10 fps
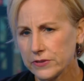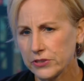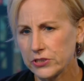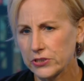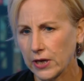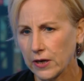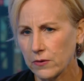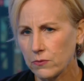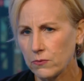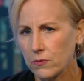to
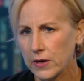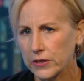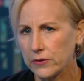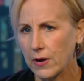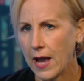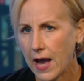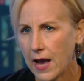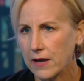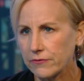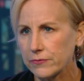share what you
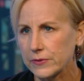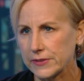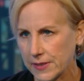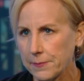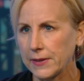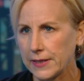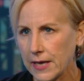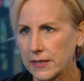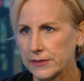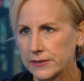have with somebody
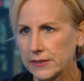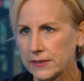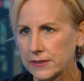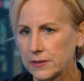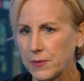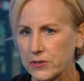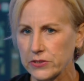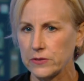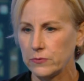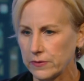else, and
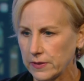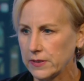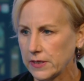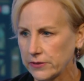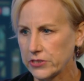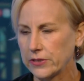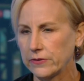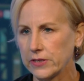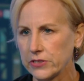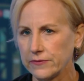especially with a younger
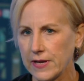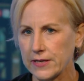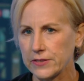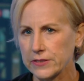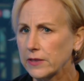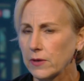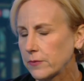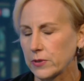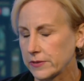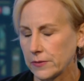generation of actors. I
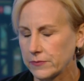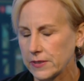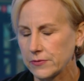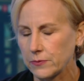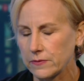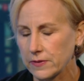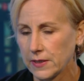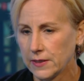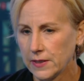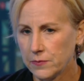work sometimes with
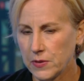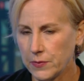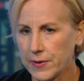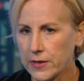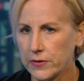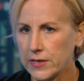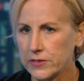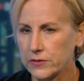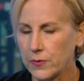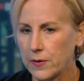people my own
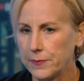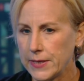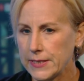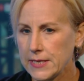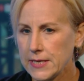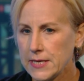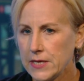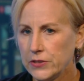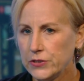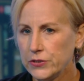age as well, but
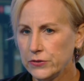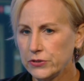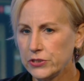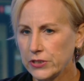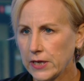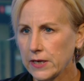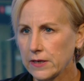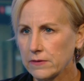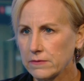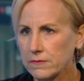to
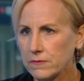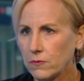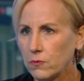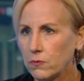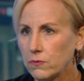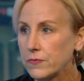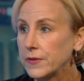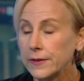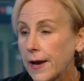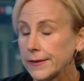share
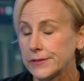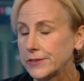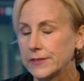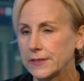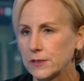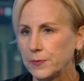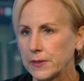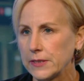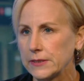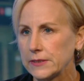the knowledge and the
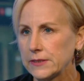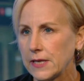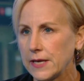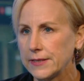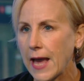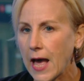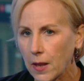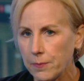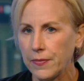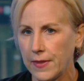experience and
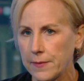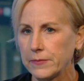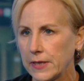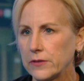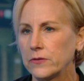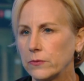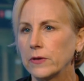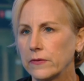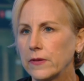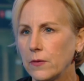help them get to
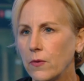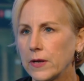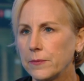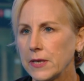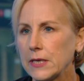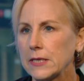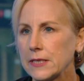where they want to be.